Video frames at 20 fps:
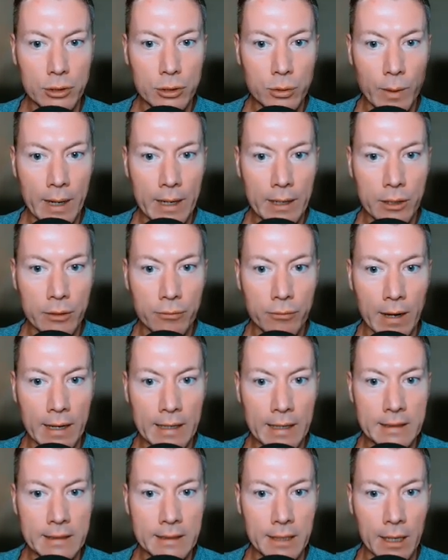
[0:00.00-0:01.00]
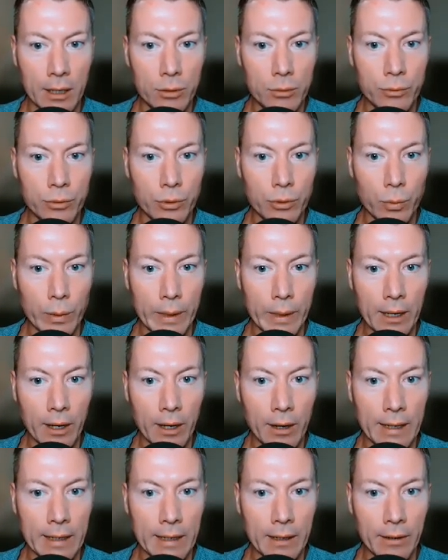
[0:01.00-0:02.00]
to our grey zone that we
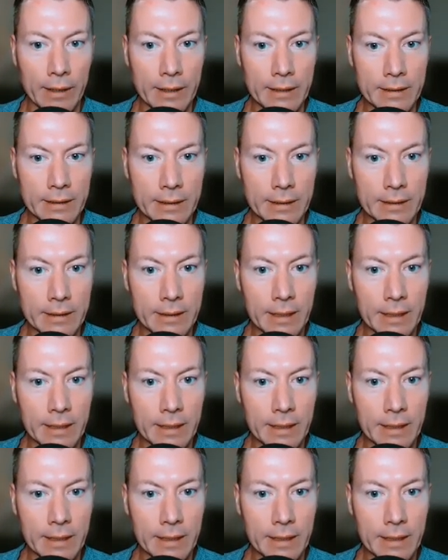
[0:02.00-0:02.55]
highlighted,